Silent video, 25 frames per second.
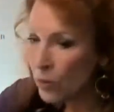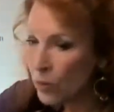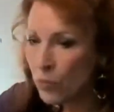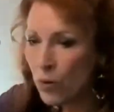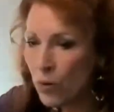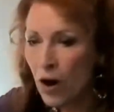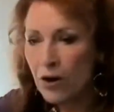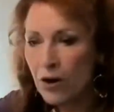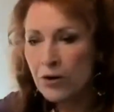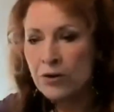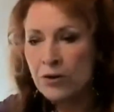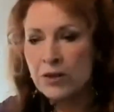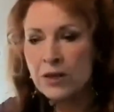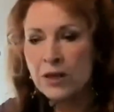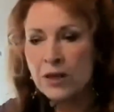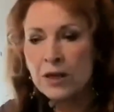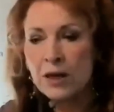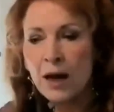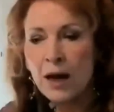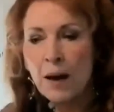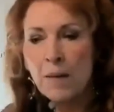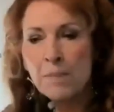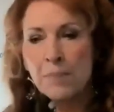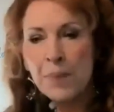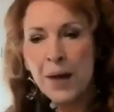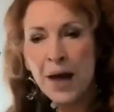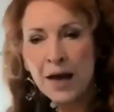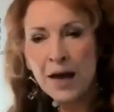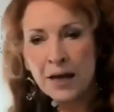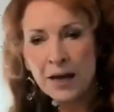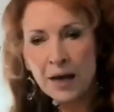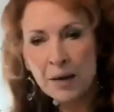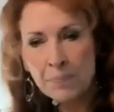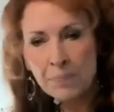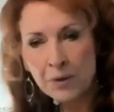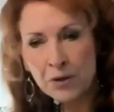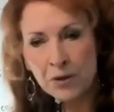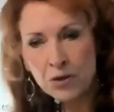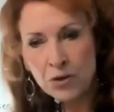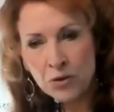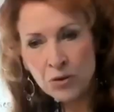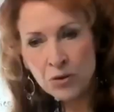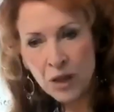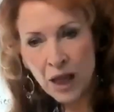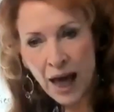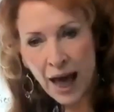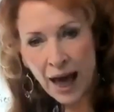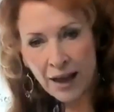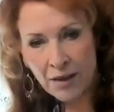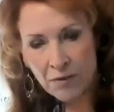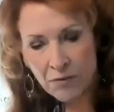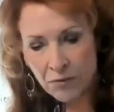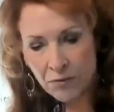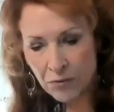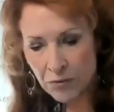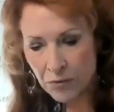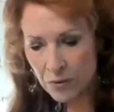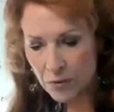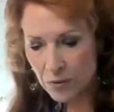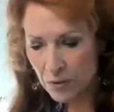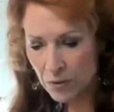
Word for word: in that water and to come back up a new life.